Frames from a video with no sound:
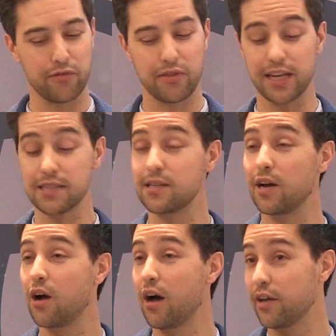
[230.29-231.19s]
of things
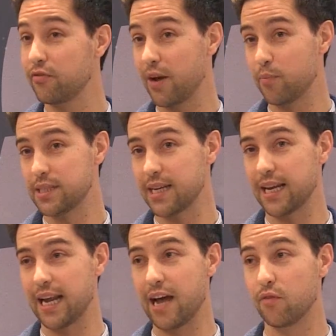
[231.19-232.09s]
that I found
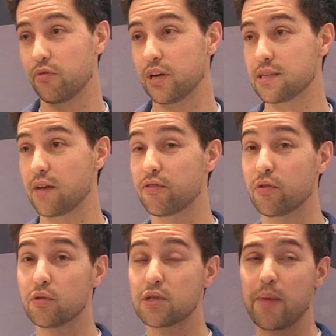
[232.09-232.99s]
particularly helpful as I've
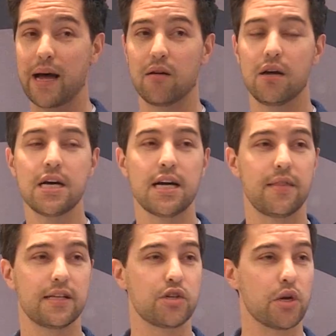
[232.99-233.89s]
thought about
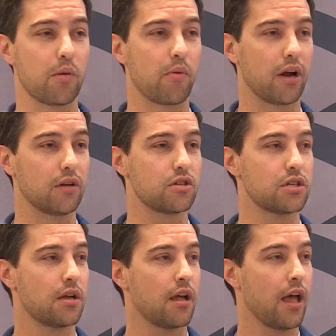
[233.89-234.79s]
this new approach.